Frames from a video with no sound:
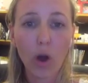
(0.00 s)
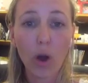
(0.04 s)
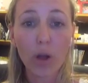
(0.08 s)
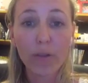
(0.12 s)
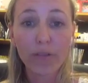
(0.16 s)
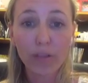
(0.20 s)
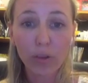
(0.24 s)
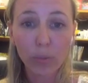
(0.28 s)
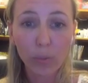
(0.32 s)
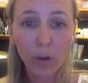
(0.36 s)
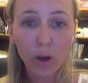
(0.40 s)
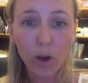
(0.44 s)

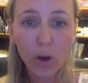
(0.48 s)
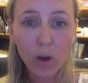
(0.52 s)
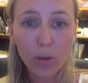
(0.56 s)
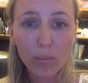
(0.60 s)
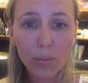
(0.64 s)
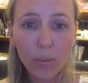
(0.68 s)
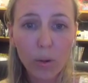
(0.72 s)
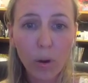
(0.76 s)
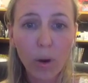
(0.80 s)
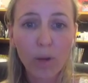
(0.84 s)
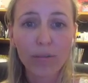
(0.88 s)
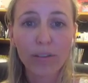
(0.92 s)

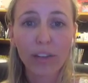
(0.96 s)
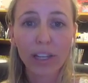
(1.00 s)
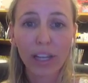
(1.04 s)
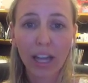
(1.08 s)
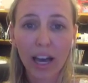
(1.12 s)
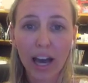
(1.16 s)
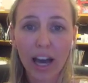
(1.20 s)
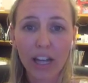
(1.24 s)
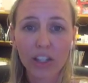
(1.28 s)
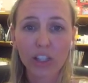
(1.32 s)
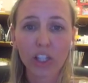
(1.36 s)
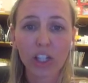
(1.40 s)
overwhelm of a
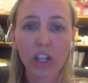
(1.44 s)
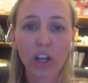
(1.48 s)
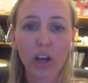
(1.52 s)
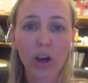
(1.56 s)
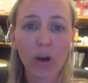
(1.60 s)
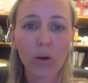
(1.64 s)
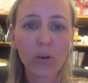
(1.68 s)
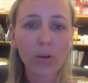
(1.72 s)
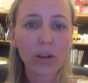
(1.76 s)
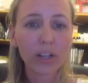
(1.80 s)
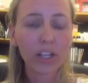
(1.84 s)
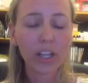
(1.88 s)
larger
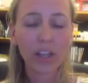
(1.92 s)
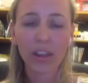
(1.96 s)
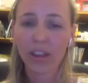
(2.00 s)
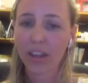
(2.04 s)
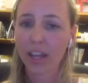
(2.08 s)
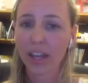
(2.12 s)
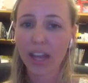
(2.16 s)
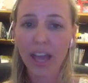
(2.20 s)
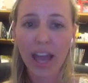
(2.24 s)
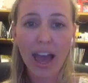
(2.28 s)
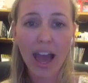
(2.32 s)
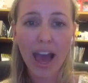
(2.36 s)
goal and you
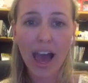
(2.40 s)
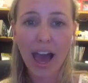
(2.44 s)
think,